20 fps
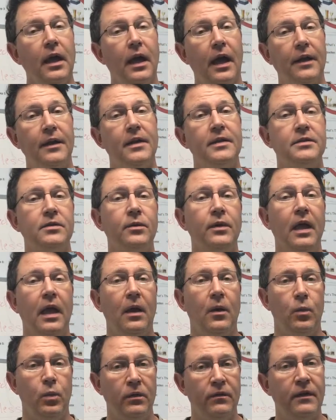And that's
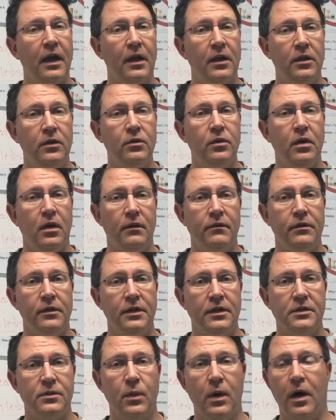okay, we've got you covered
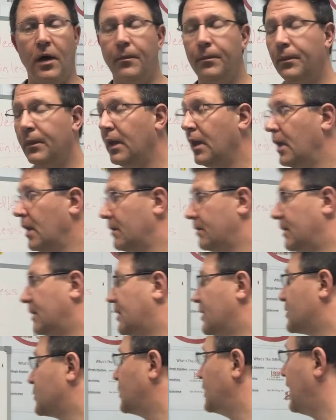as well.
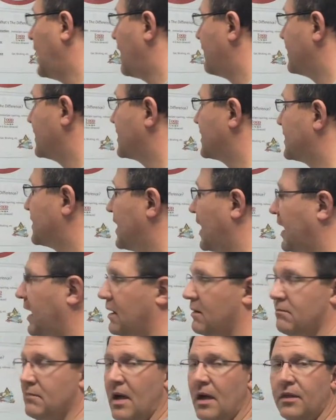Because we have a
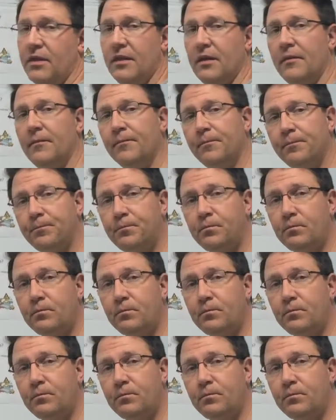second method